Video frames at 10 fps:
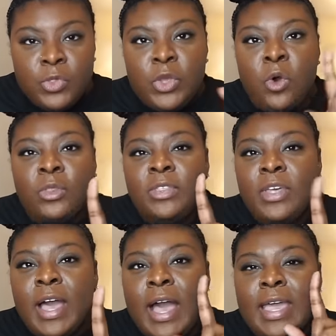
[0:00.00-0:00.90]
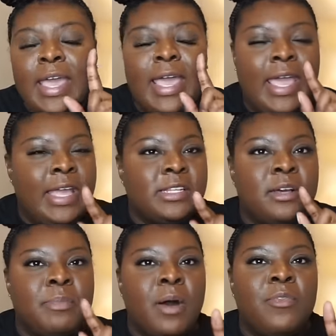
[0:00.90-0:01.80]
The only thing I hate
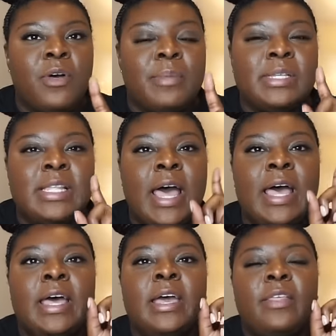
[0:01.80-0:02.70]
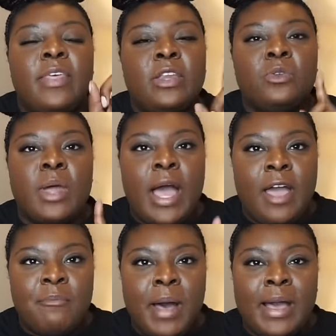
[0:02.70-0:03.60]
about them is that they do not
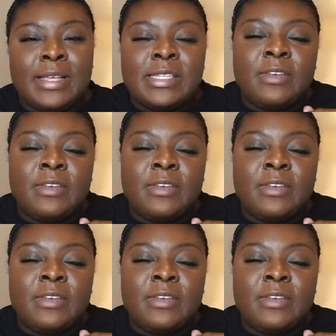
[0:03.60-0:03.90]
have pockets.